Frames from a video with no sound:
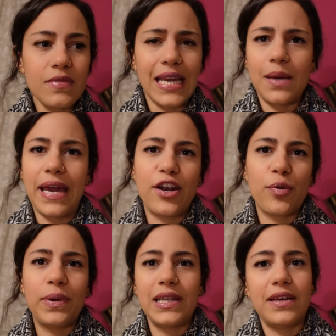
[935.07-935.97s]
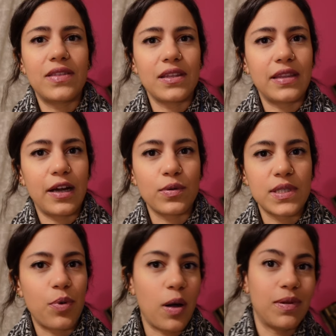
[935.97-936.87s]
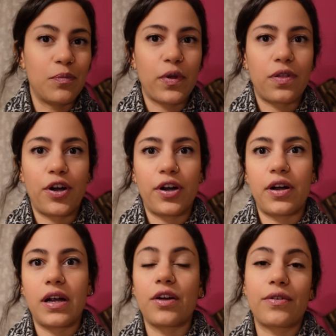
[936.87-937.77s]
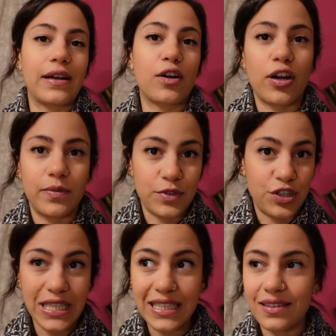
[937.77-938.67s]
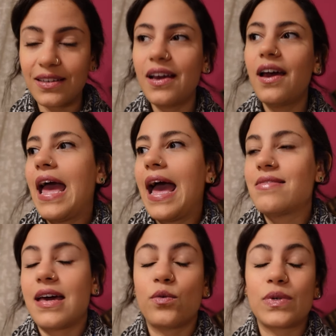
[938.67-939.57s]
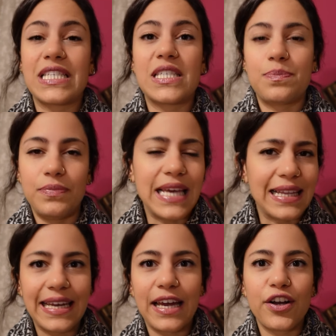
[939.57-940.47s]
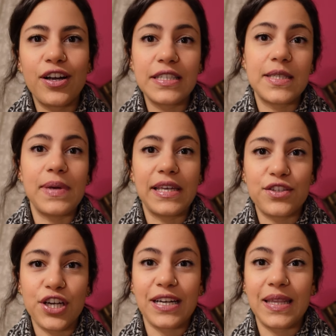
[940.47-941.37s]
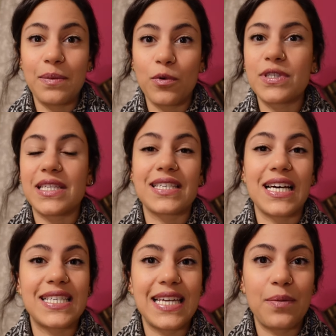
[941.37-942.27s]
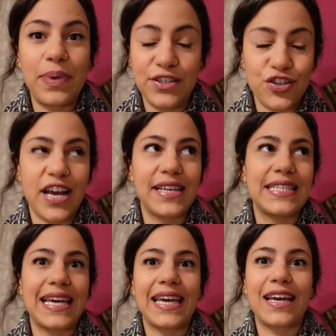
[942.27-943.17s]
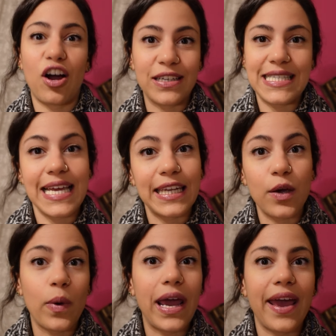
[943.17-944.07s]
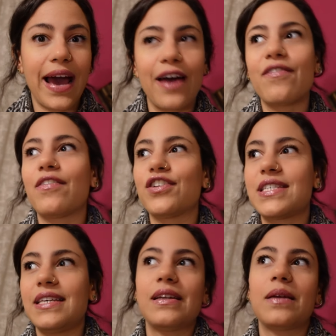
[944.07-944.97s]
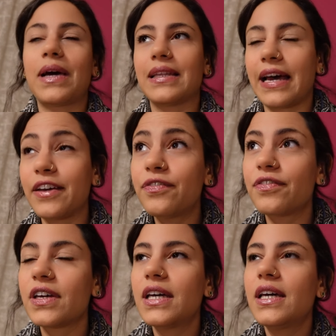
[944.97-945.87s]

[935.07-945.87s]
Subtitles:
He made her believe that there was a problem with her credit card machine, and then was yelling at her and speaking to her in the most disgusting, patronizing, condescending way I've ever seen in my life.